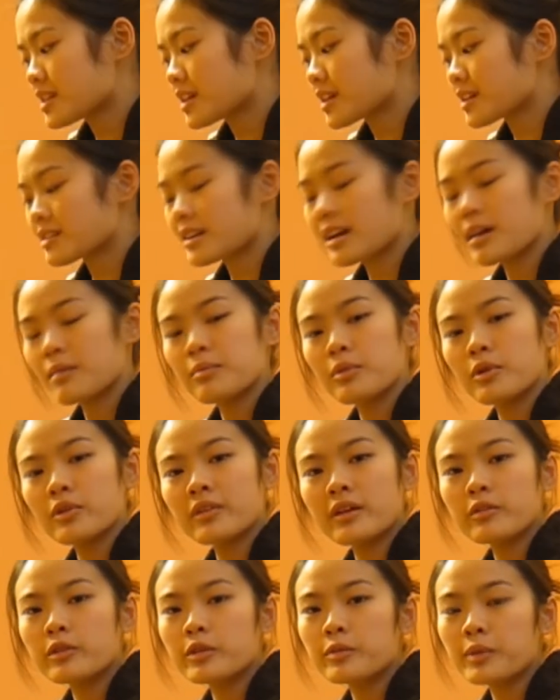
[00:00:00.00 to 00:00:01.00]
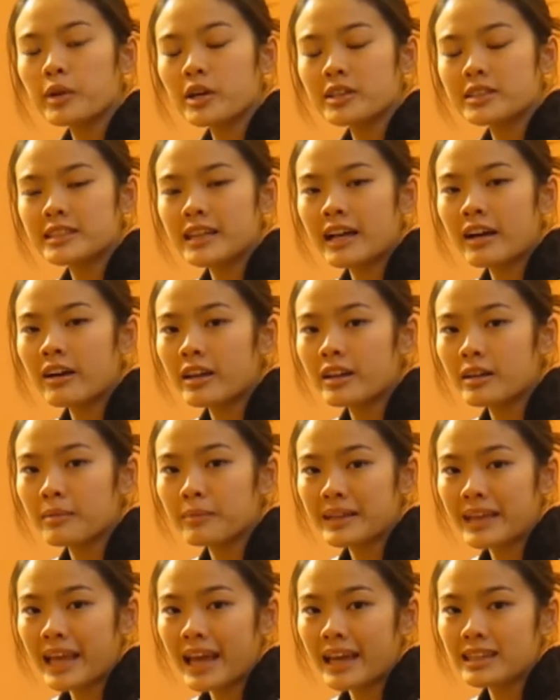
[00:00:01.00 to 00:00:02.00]
is an example that we plotted out in the
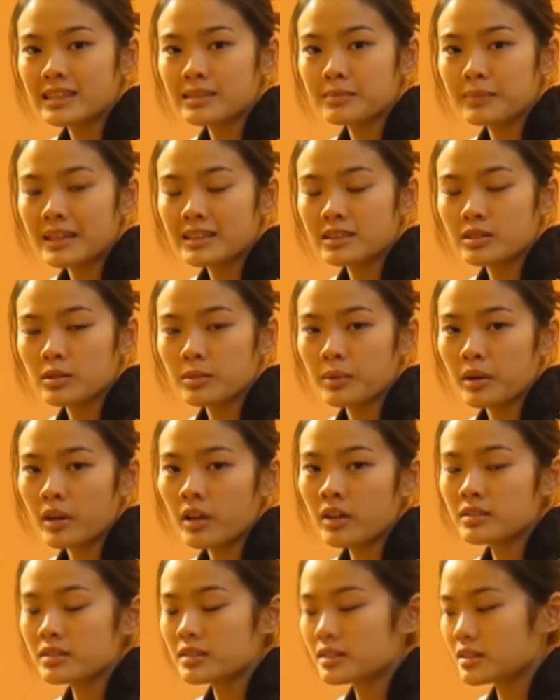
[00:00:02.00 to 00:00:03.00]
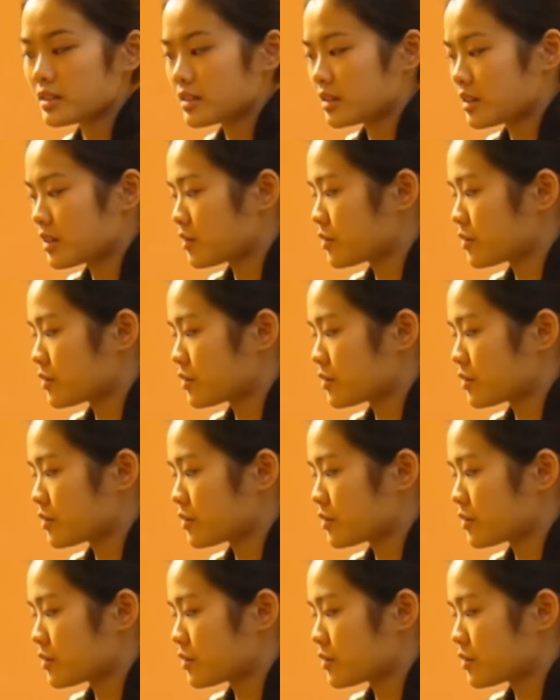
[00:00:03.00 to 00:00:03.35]
mechanics mental plots.